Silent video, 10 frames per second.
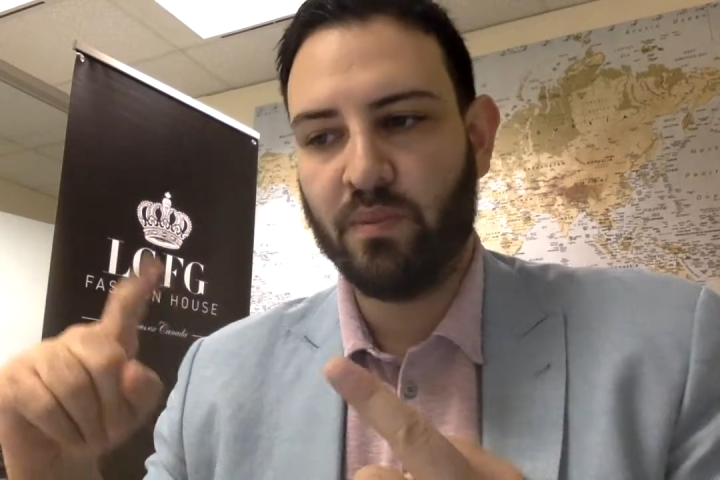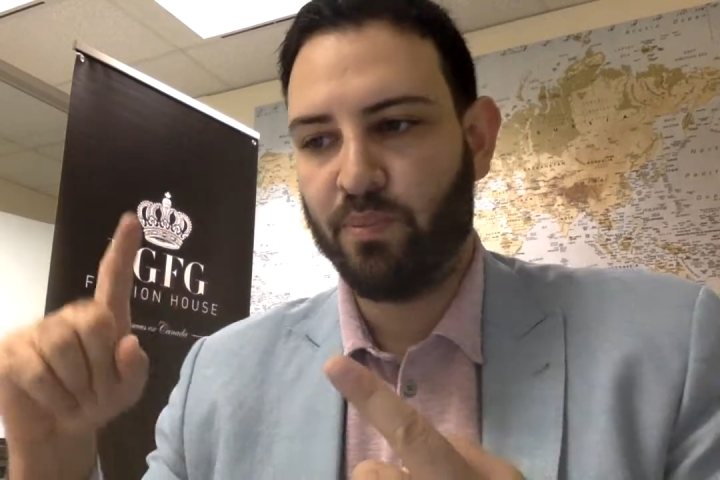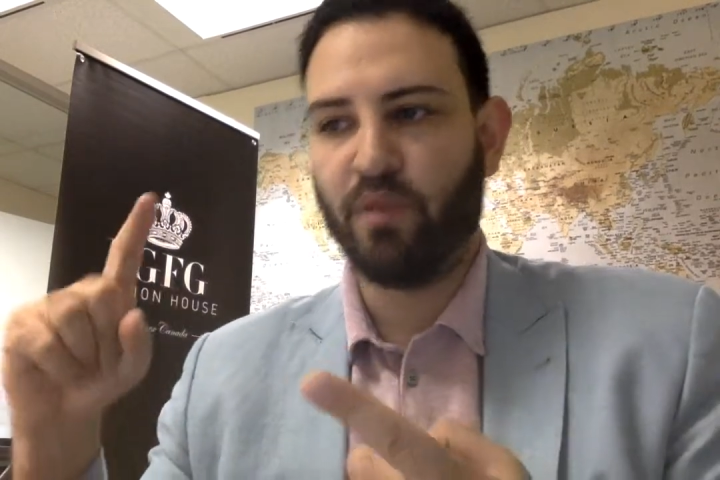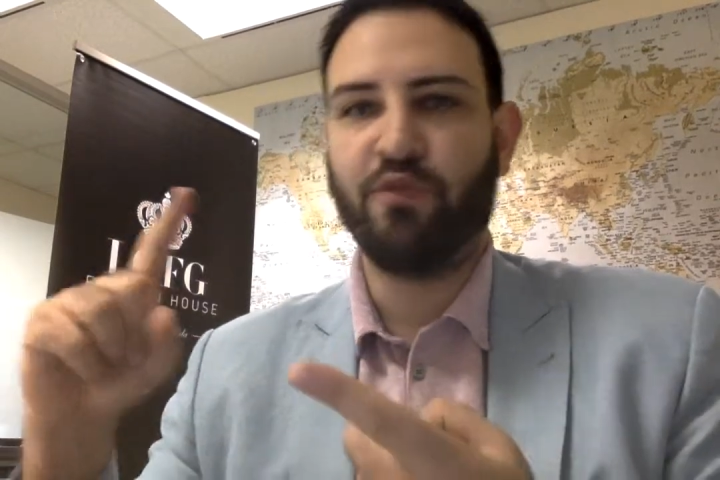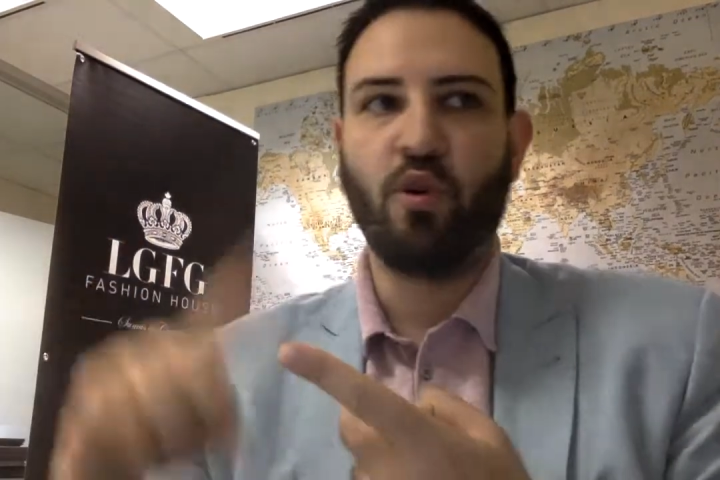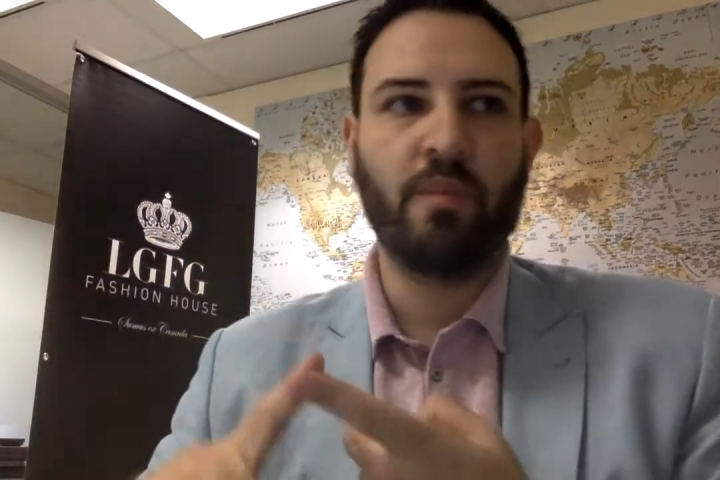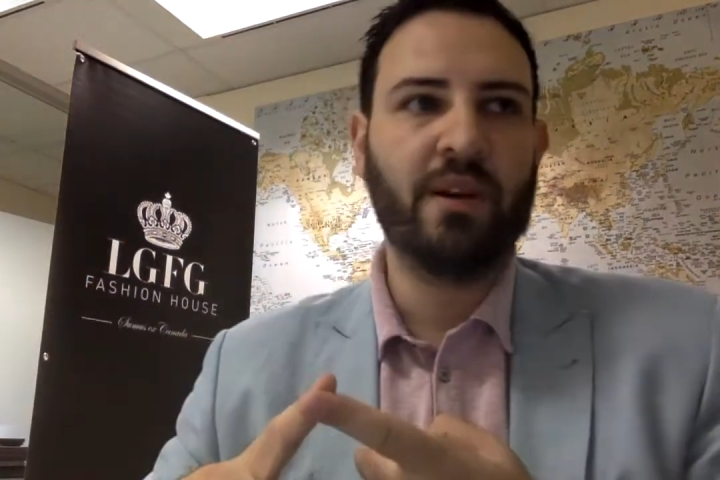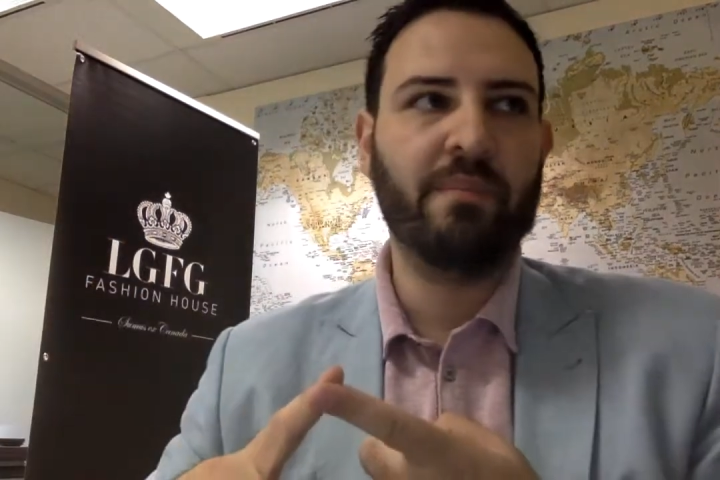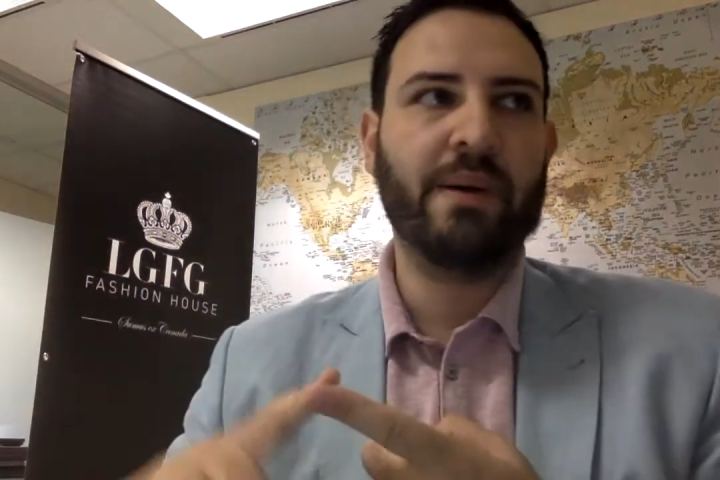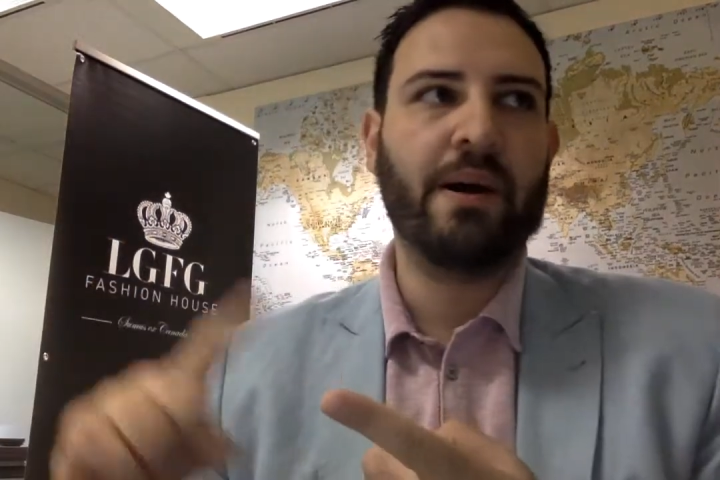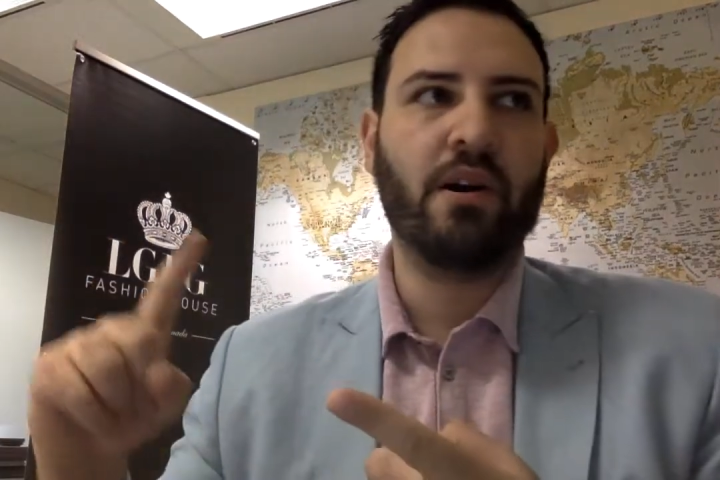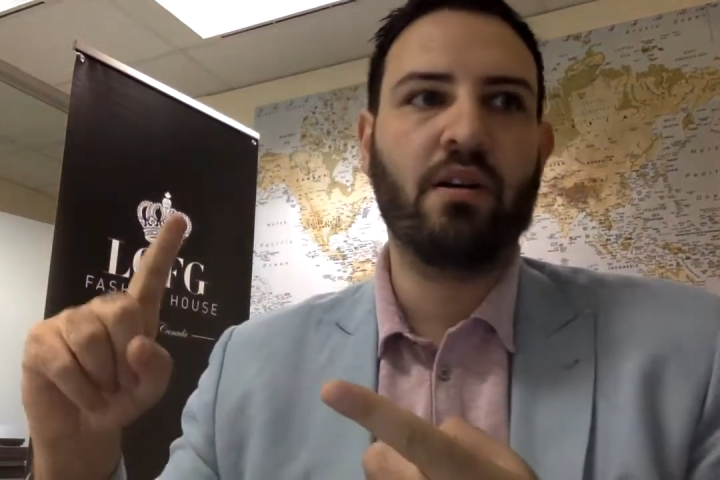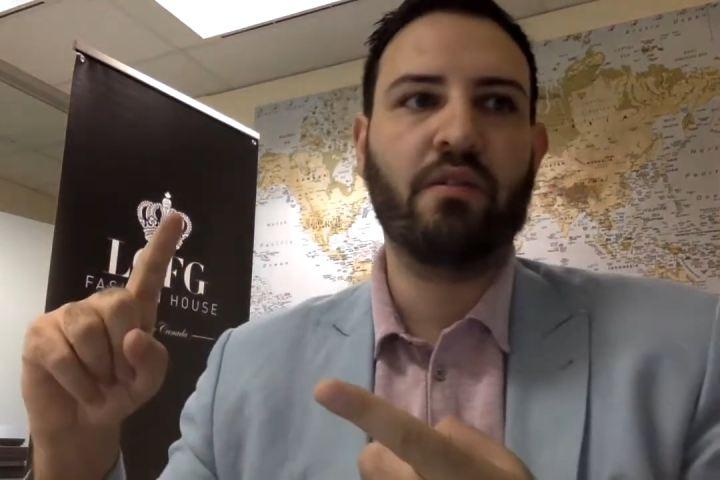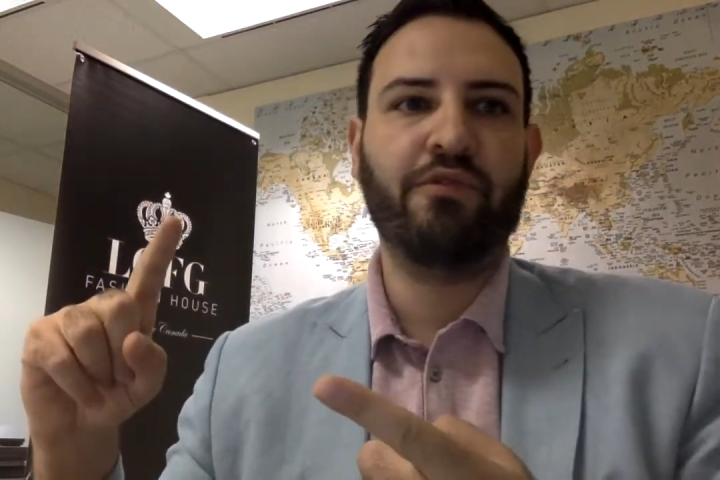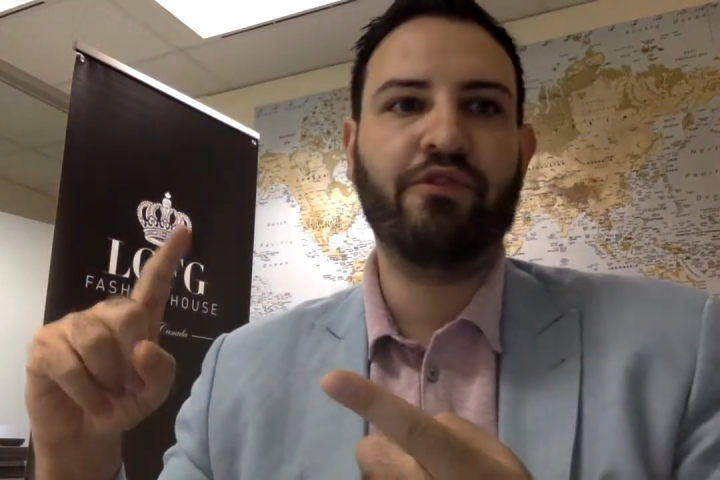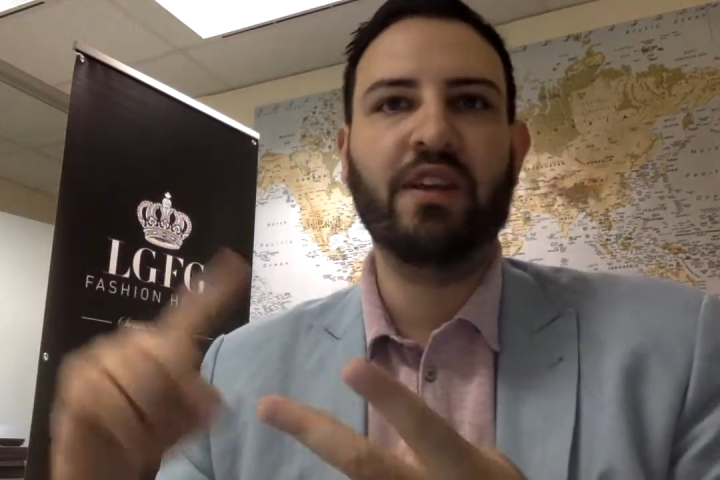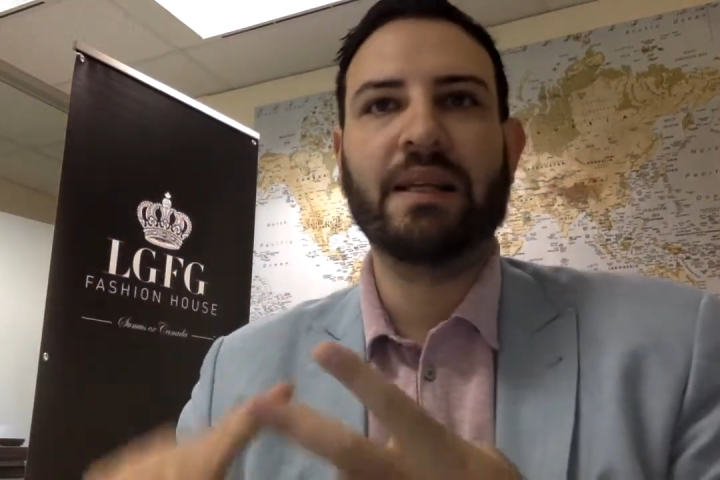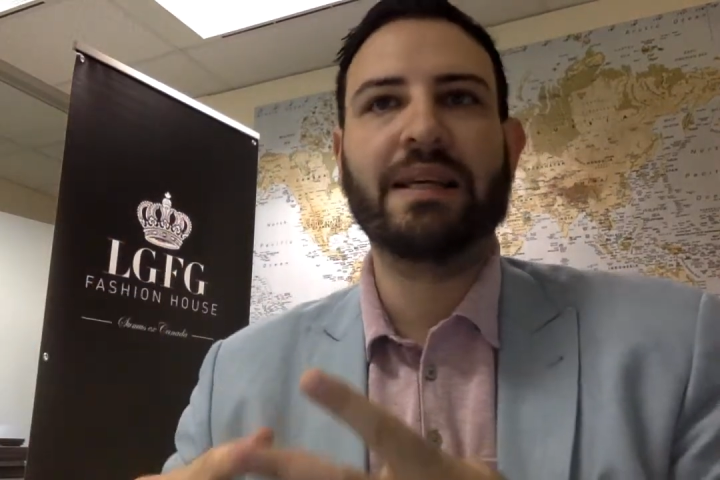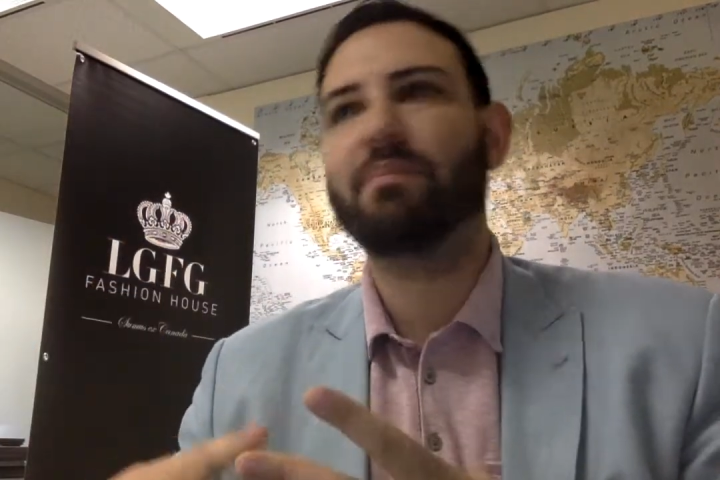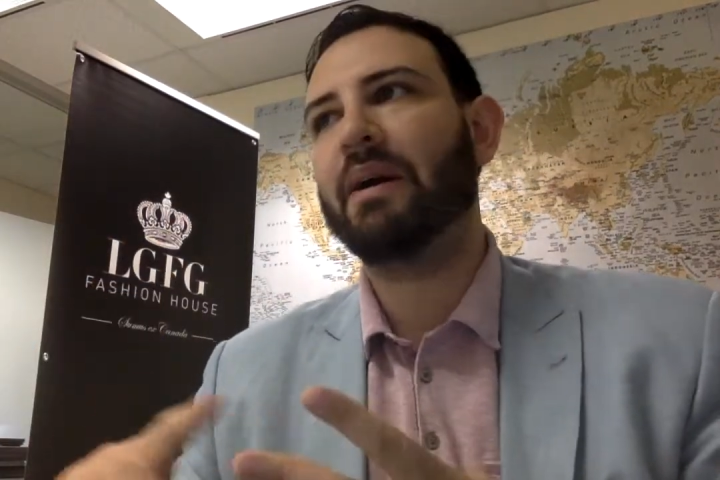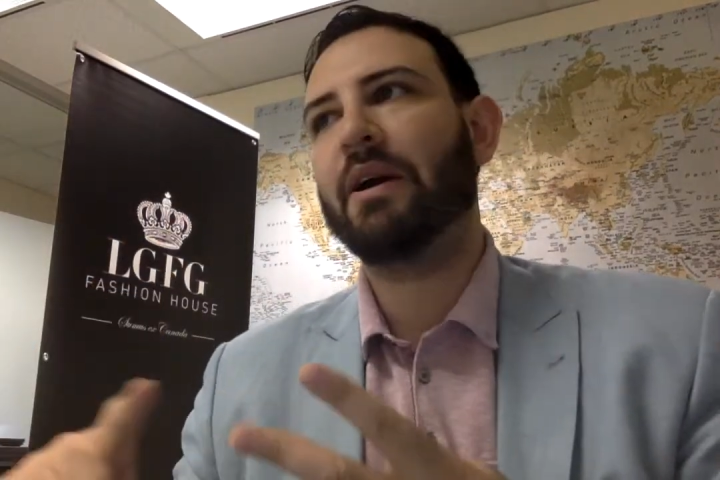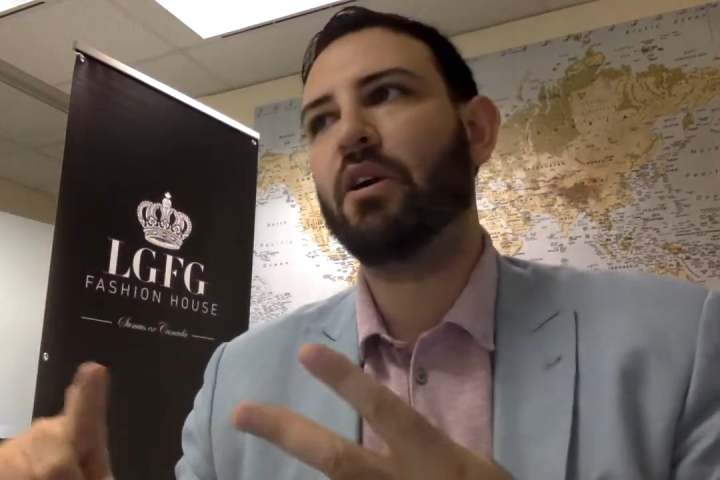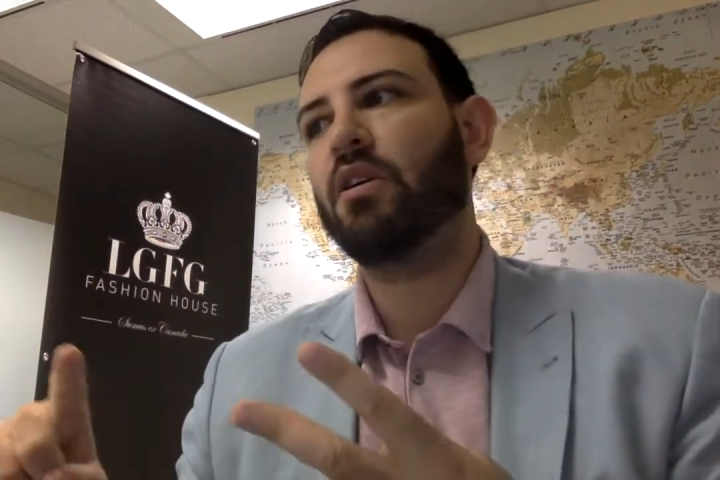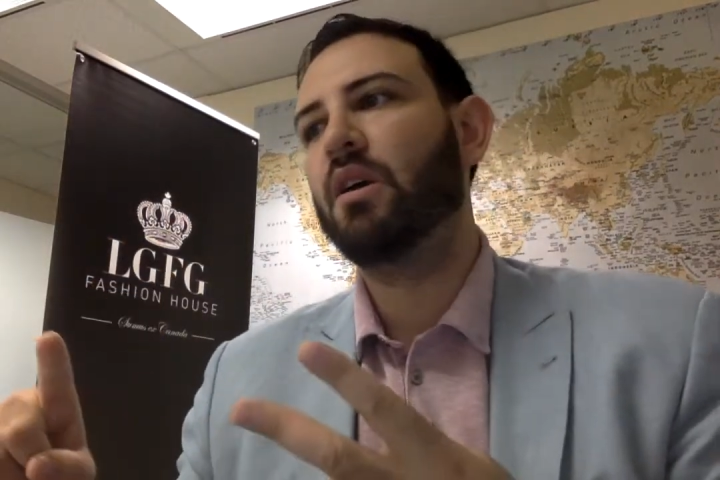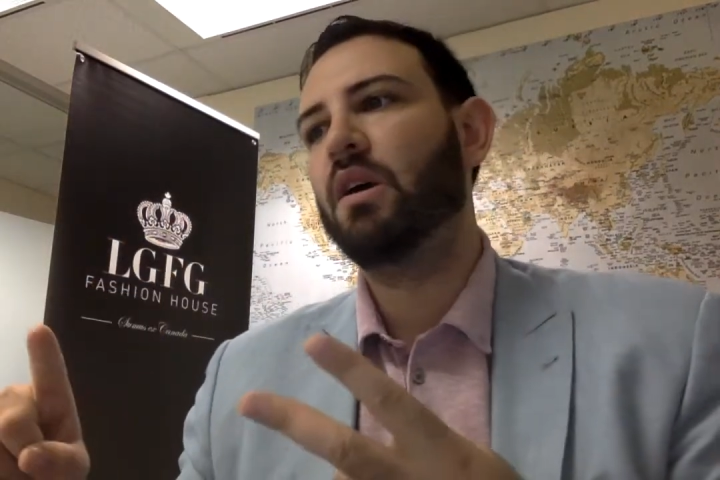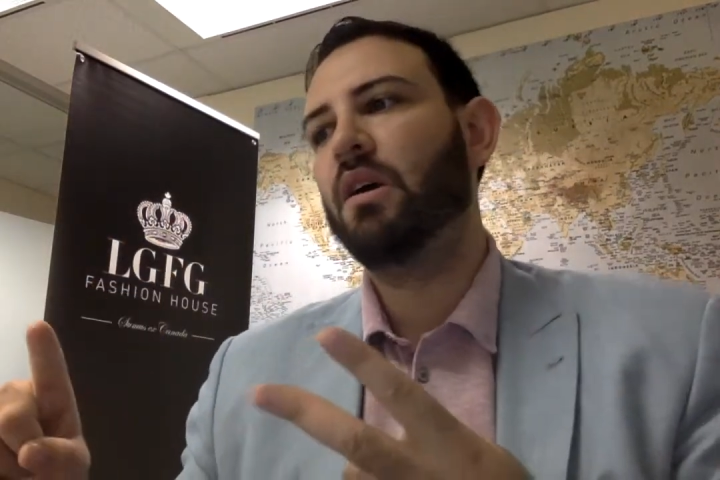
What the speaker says: performing better, feeling better,